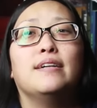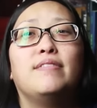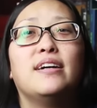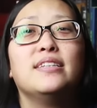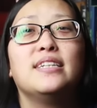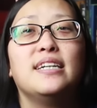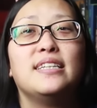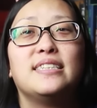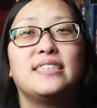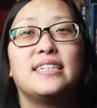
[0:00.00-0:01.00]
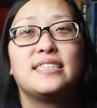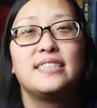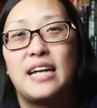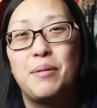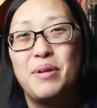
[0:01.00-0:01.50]
Valentine then says
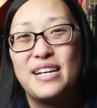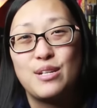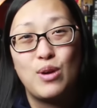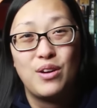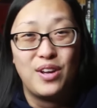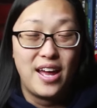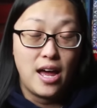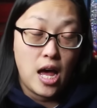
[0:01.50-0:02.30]
Simon has around a